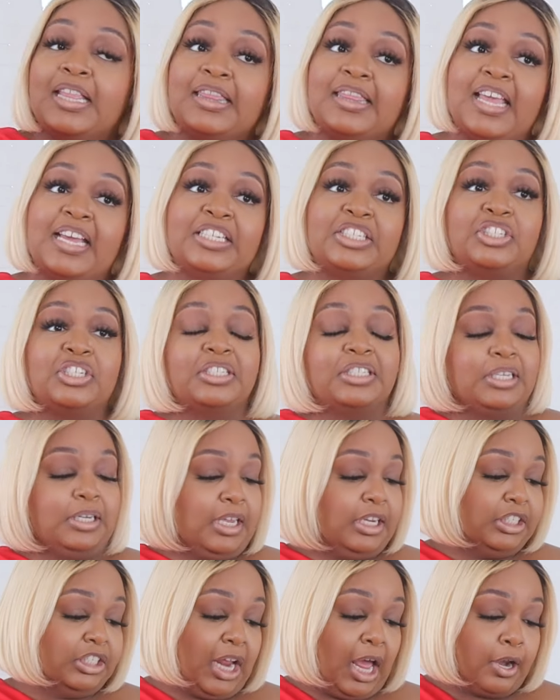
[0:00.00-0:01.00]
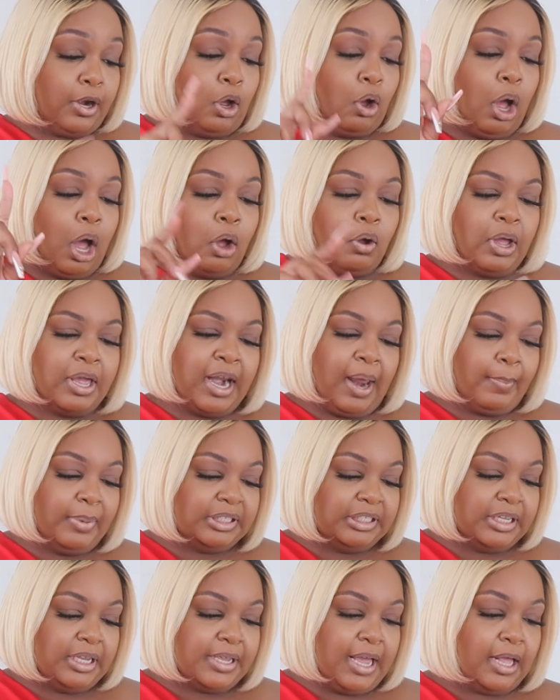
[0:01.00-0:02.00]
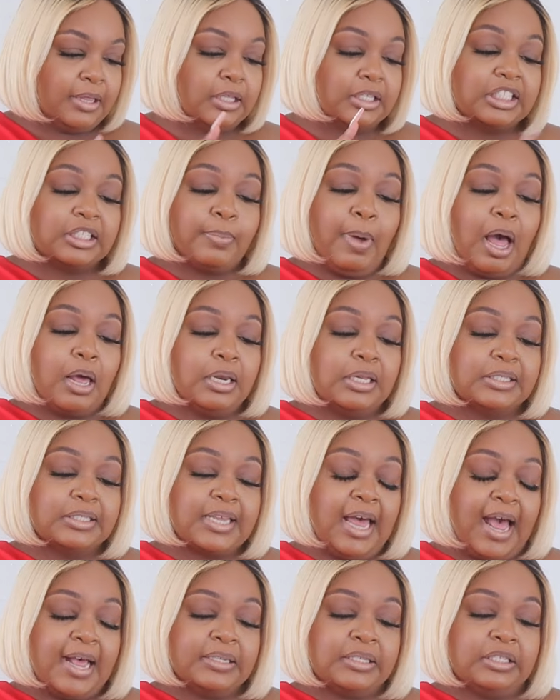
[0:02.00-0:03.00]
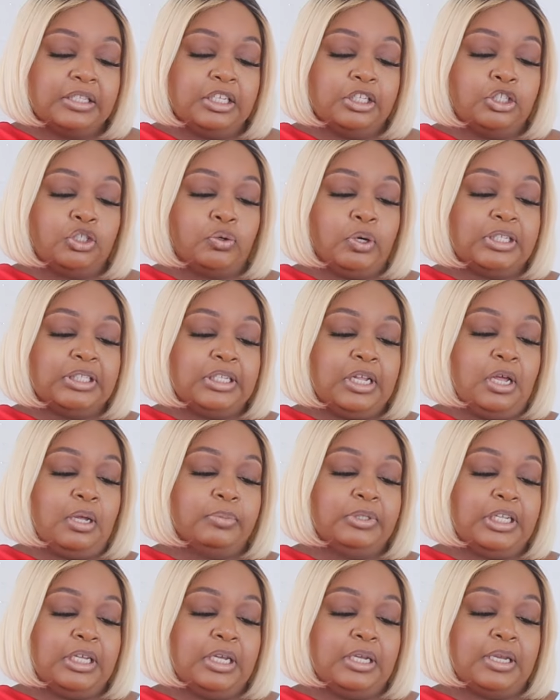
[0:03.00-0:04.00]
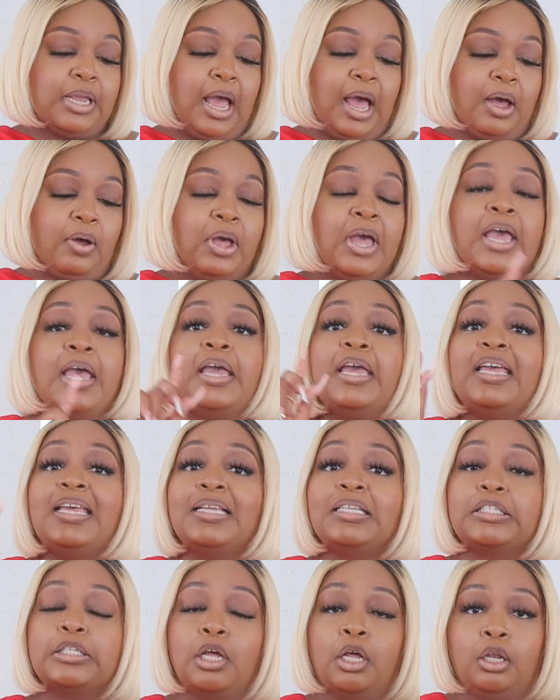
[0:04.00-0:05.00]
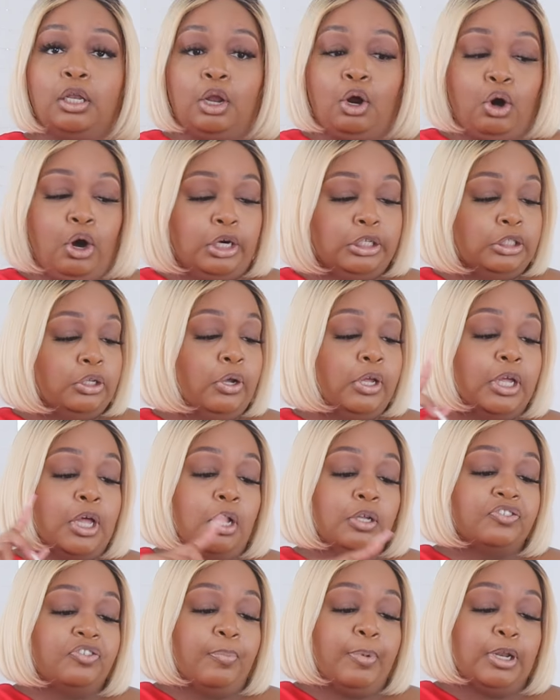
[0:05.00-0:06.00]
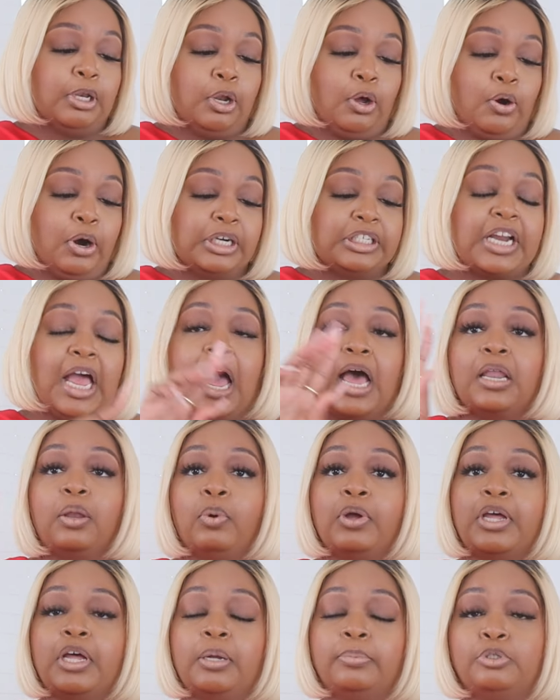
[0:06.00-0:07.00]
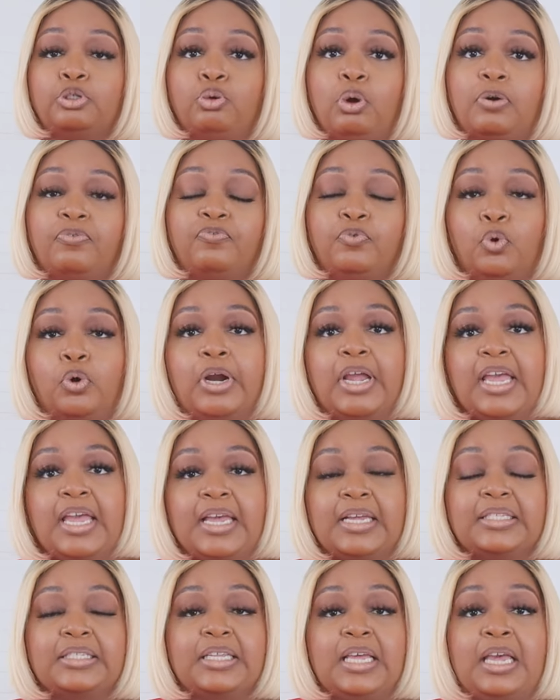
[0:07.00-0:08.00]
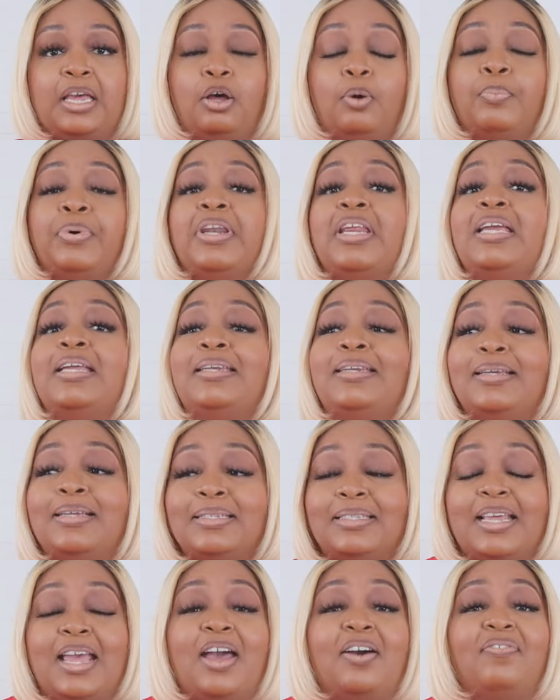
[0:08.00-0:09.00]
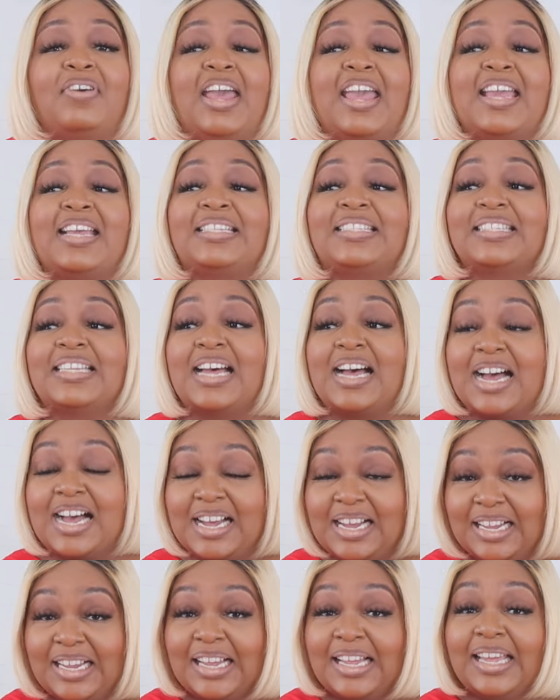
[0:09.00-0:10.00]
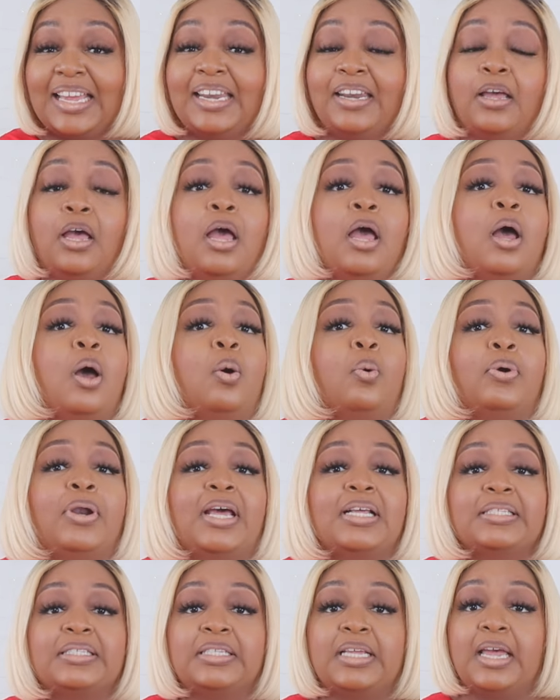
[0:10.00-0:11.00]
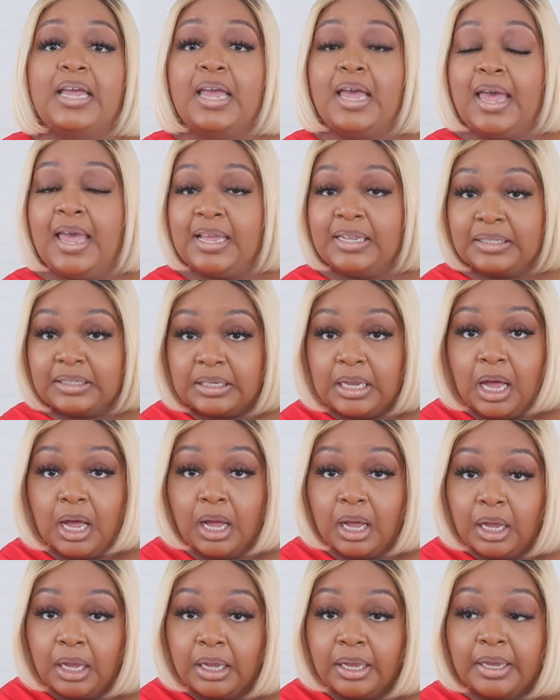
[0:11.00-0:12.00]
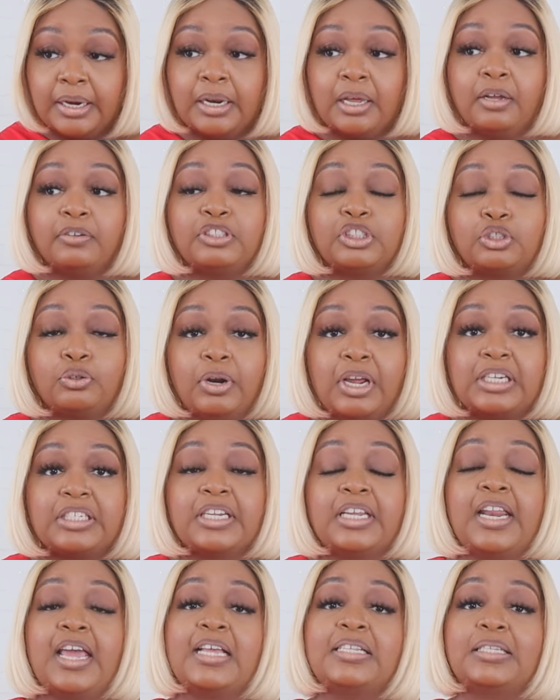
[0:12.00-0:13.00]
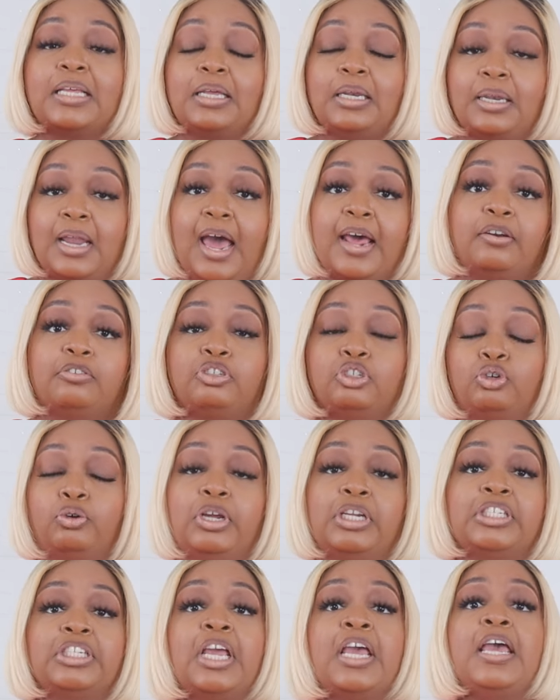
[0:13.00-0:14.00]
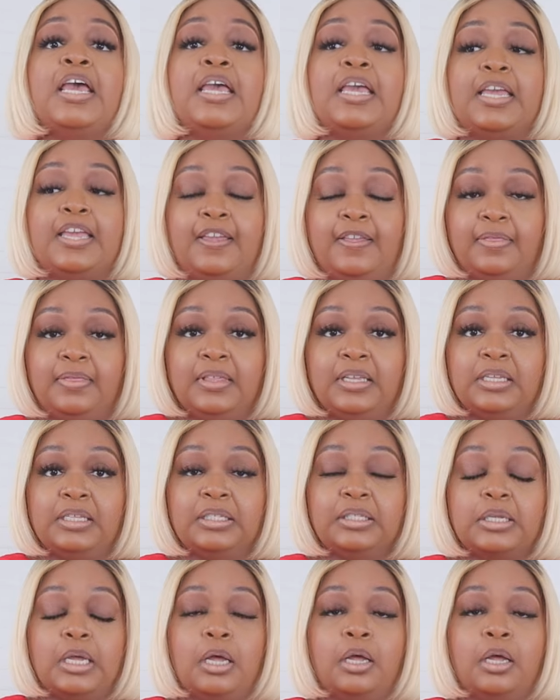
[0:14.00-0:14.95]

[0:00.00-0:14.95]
that's just to let y'all know. Oh, and I'm gonna tell y'all the smallest size that this dress comes in, y'all, is a large. So it goes from a large all the way up to a 4XL, but it does have a ton. When I say a ton of stretch, it has a lot of stretch in this